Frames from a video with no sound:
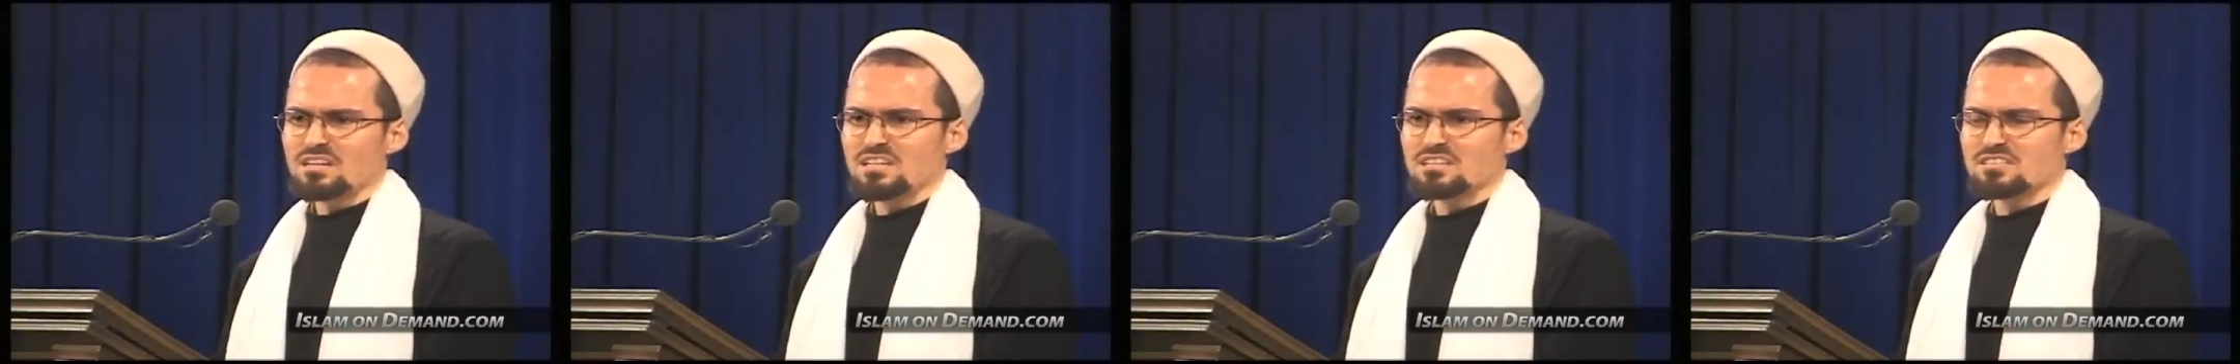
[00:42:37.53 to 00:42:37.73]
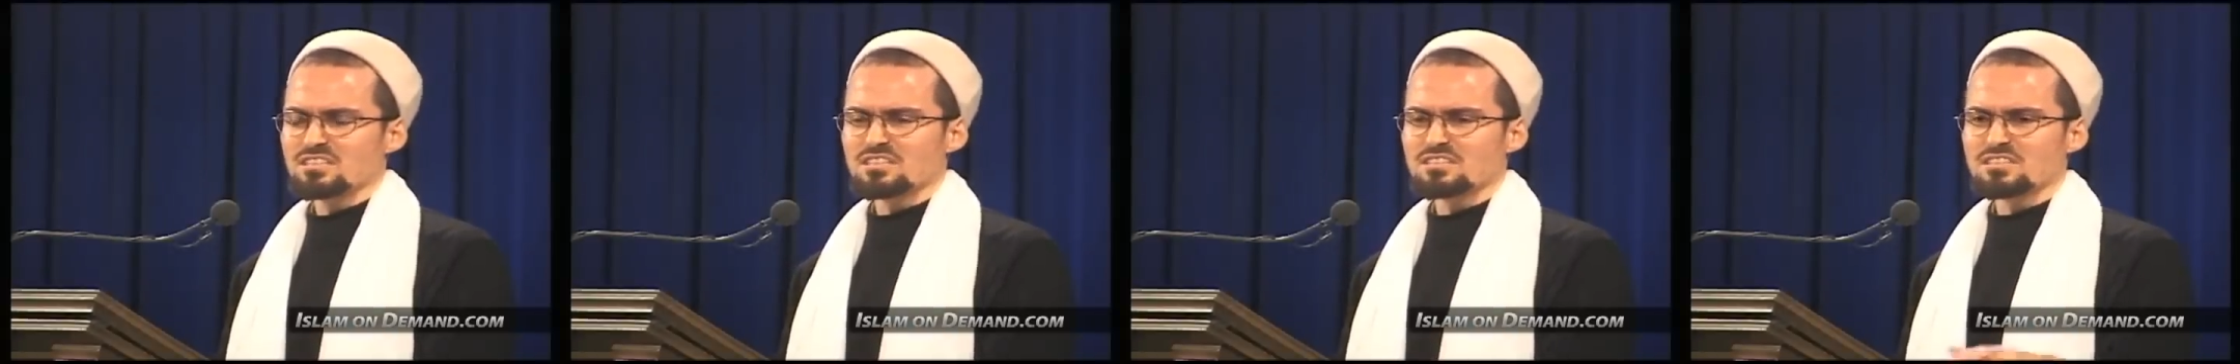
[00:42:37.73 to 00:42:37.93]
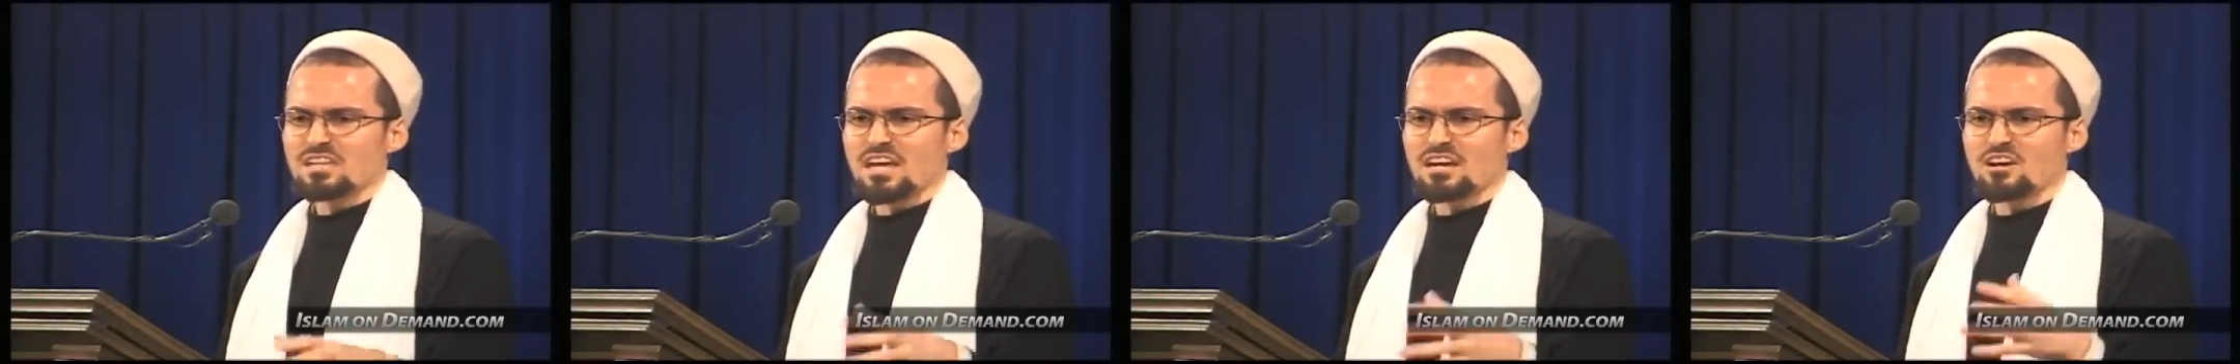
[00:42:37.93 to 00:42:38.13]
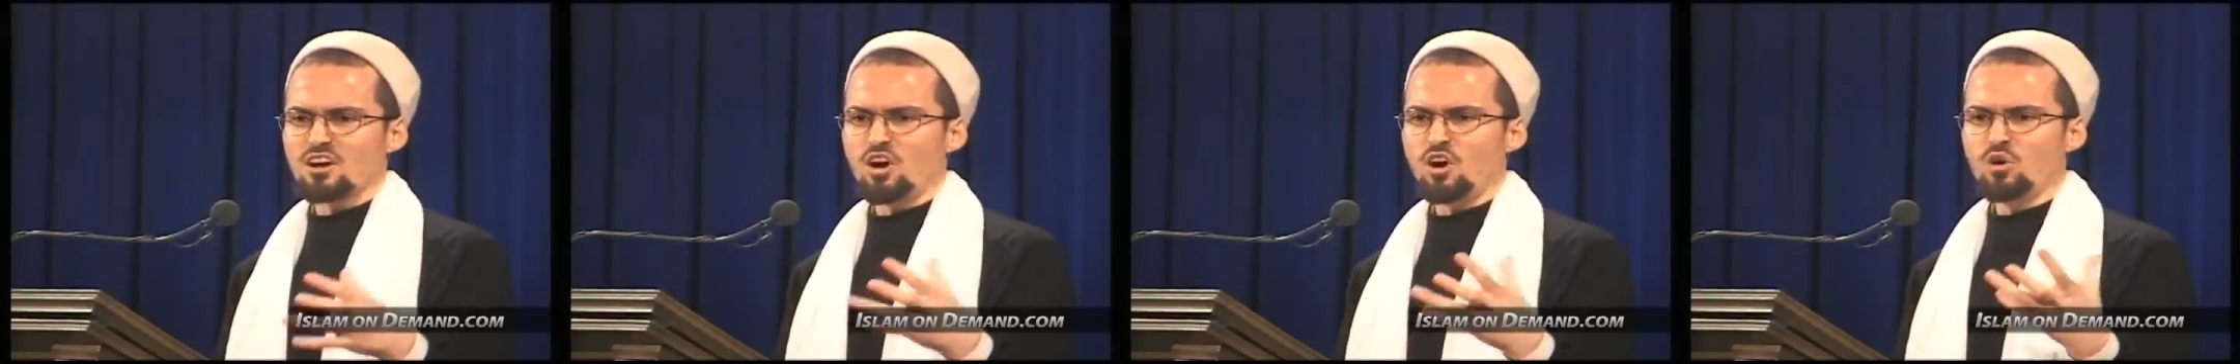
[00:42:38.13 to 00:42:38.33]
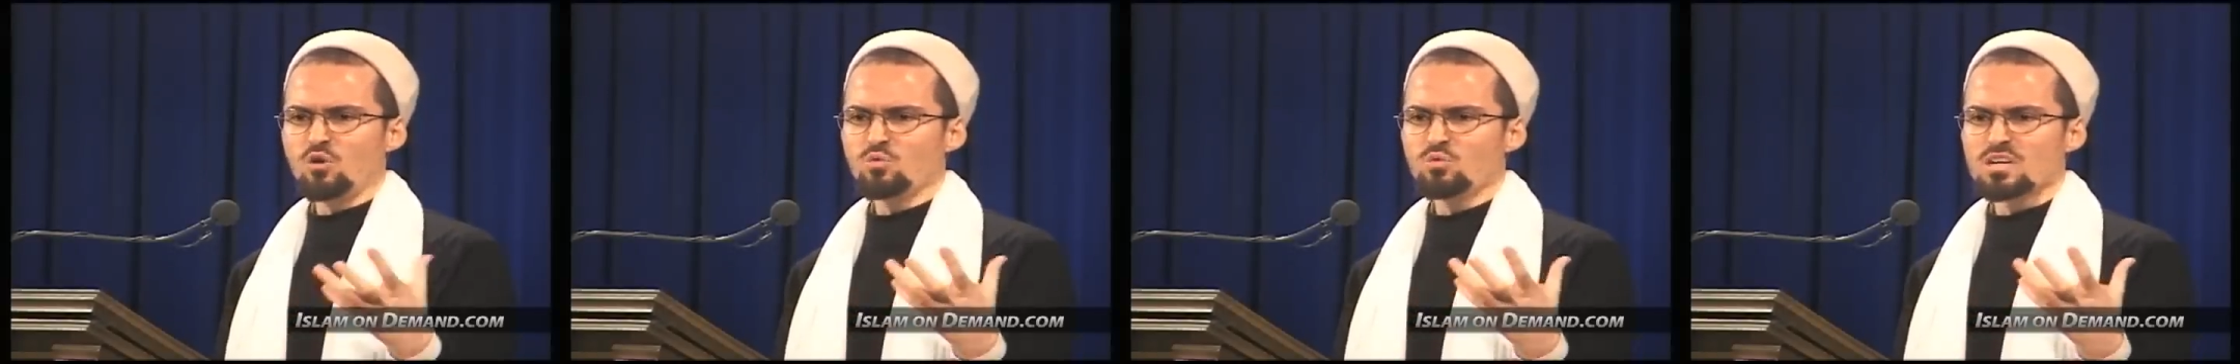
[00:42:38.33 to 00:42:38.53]
It's like
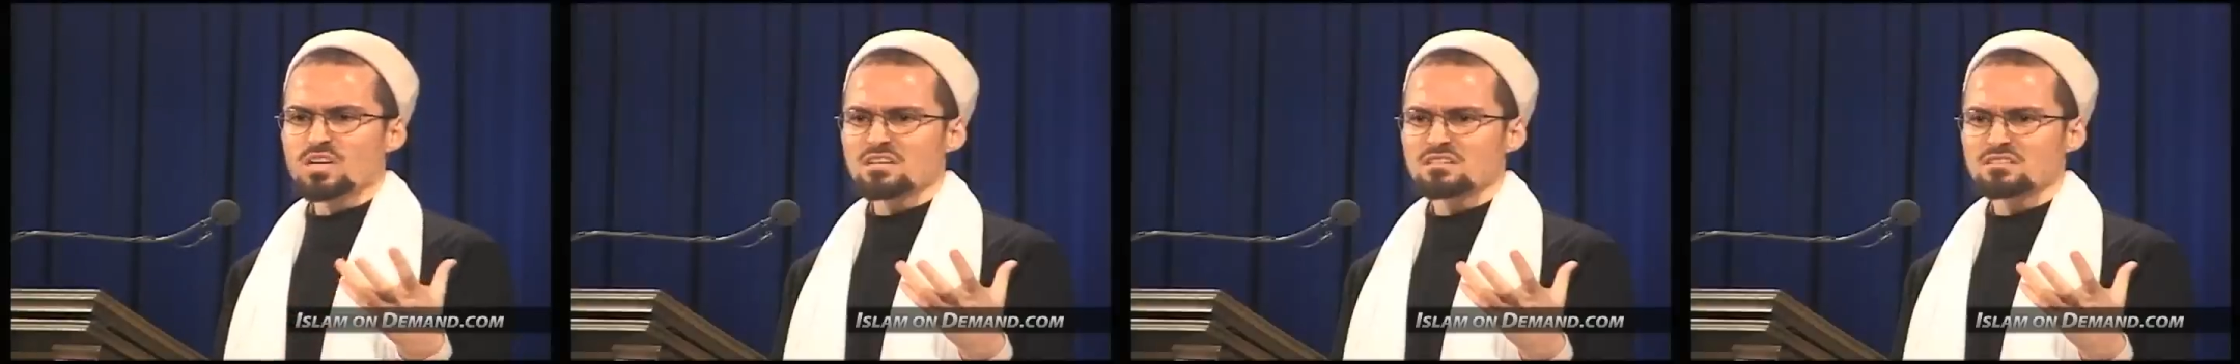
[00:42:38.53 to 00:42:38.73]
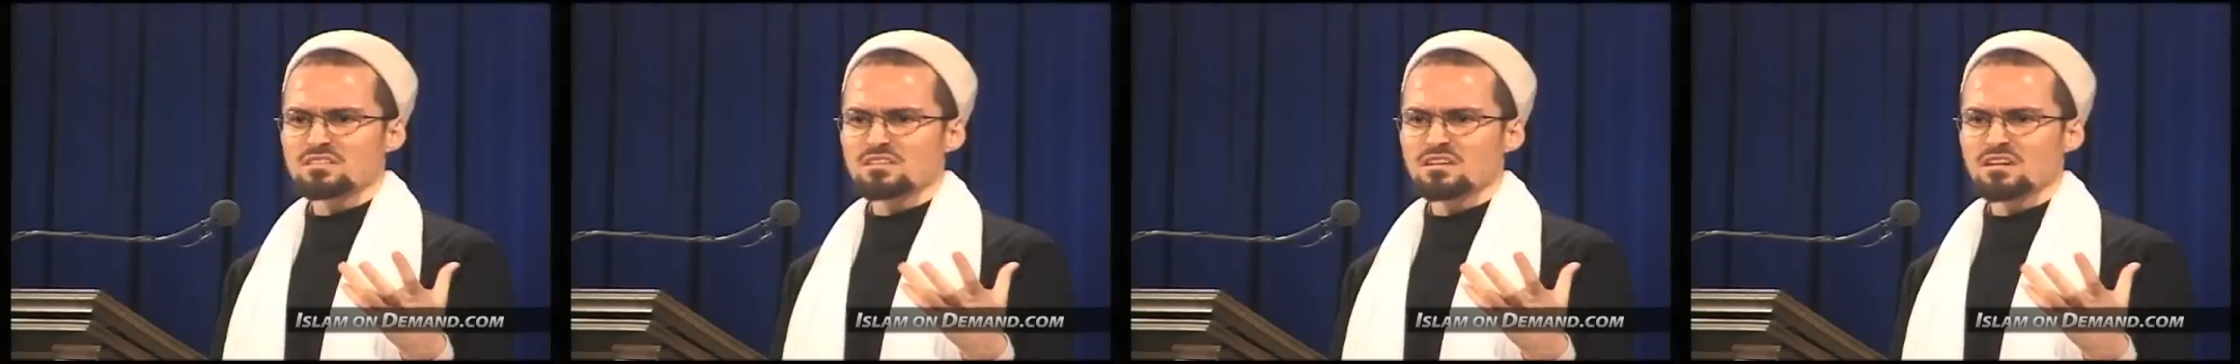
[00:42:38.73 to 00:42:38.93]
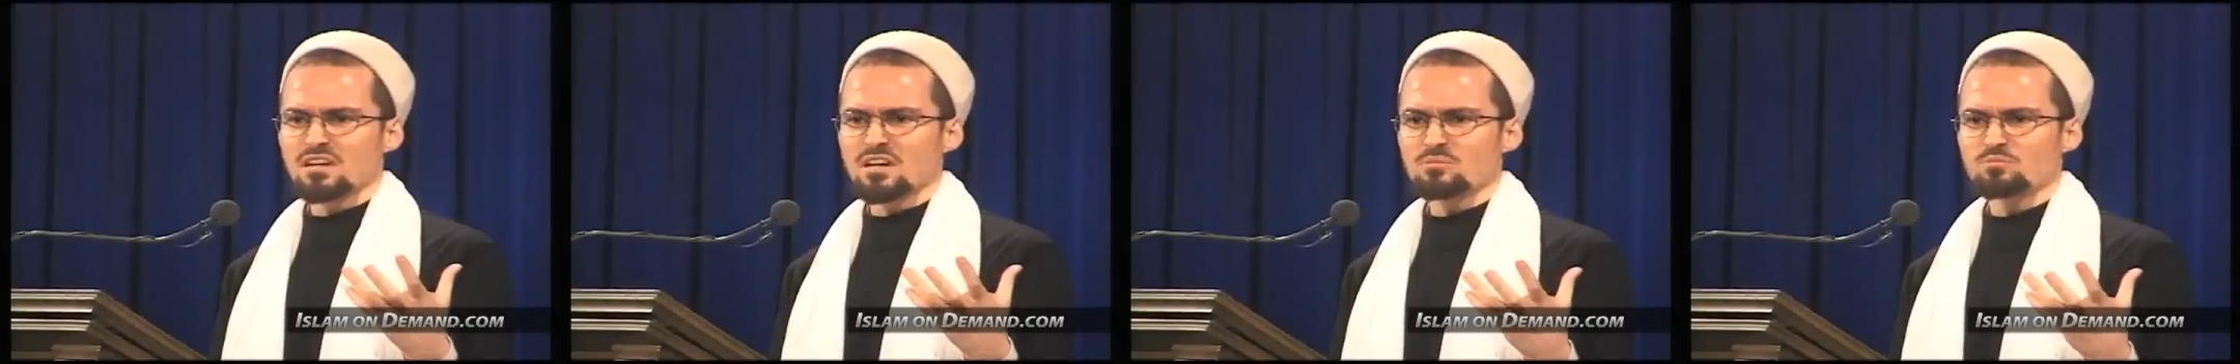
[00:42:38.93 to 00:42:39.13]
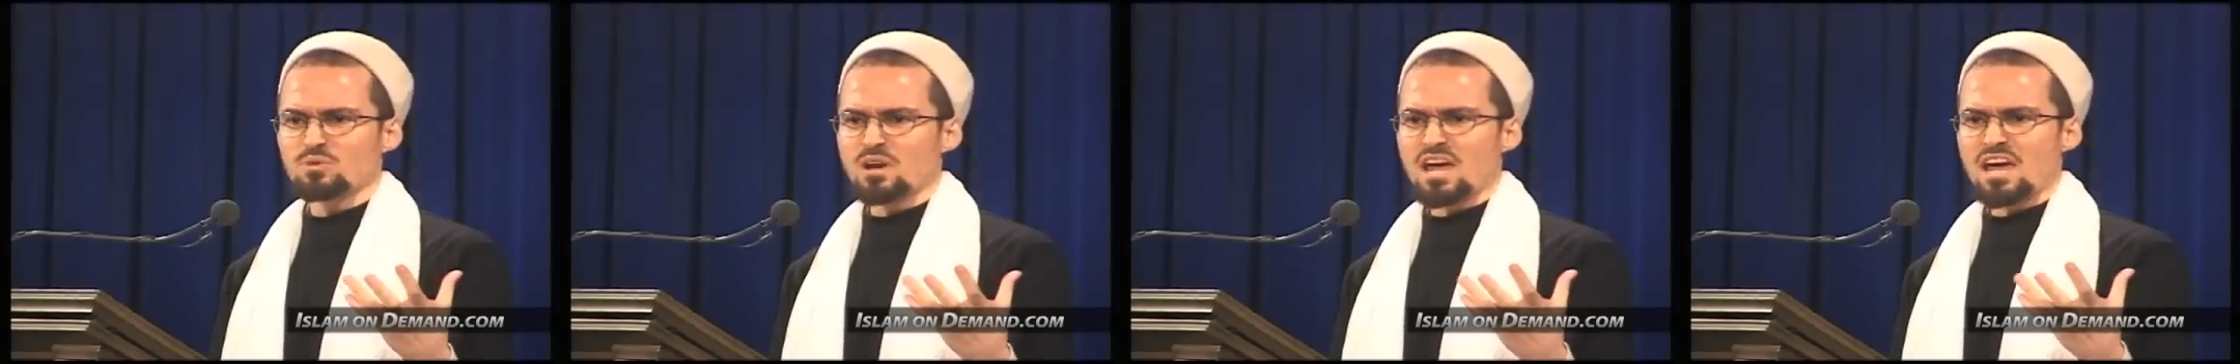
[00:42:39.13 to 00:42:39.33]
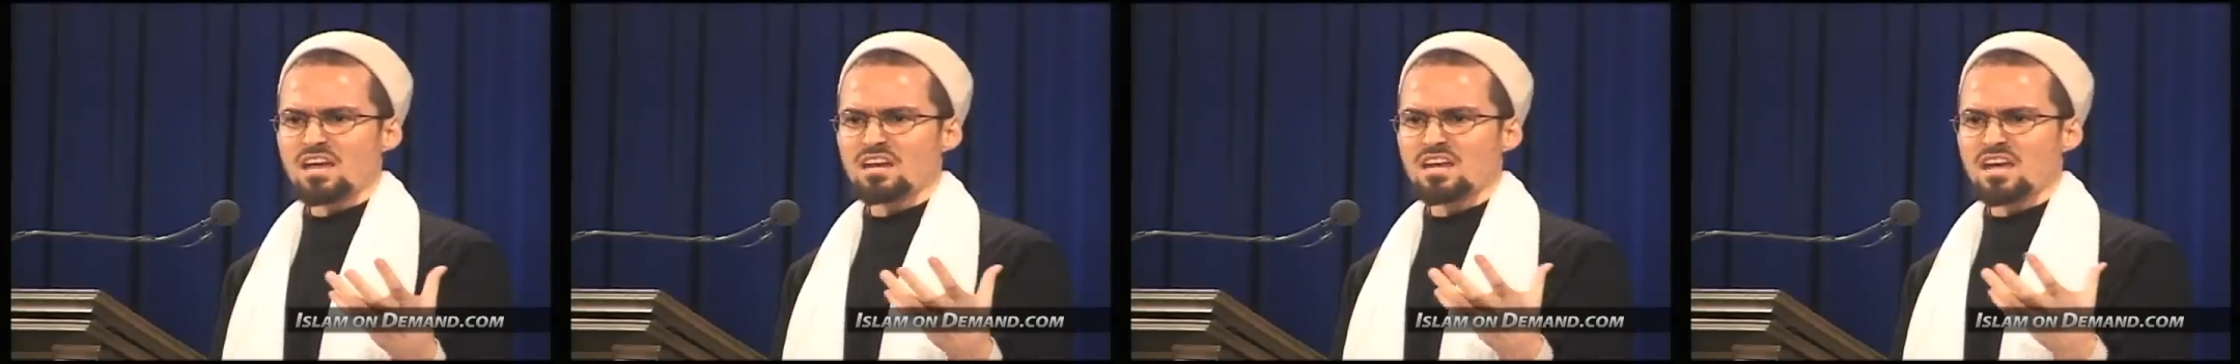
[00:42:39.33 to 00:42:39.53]
whole wheat
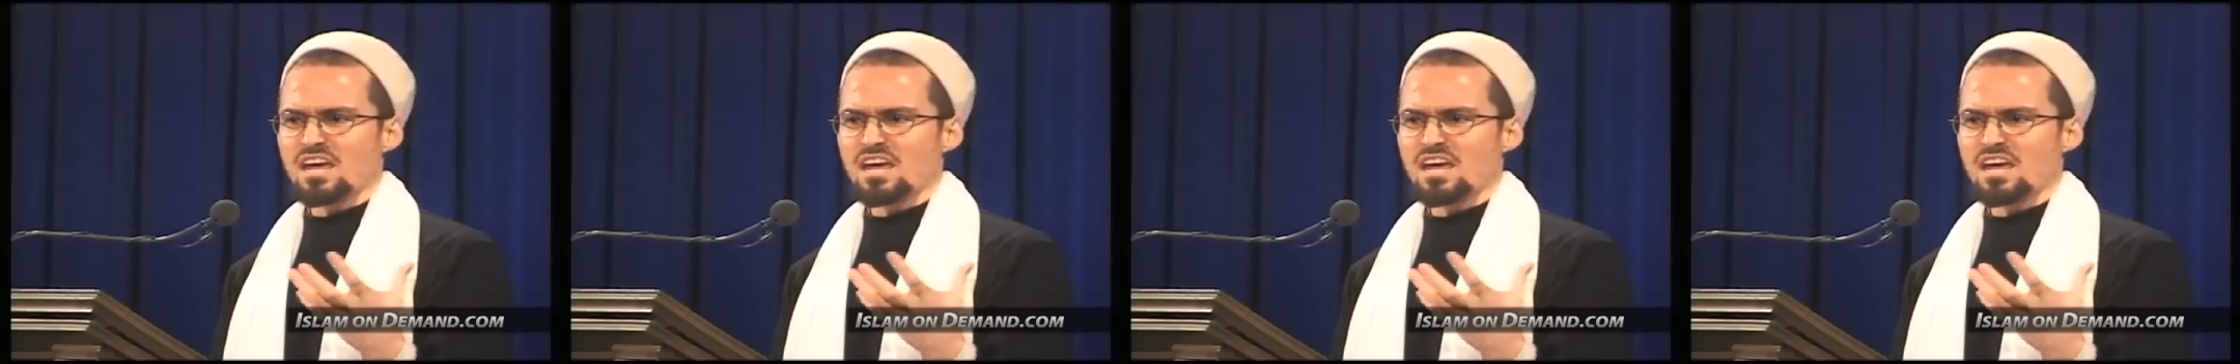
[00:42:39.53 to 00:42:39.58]
bread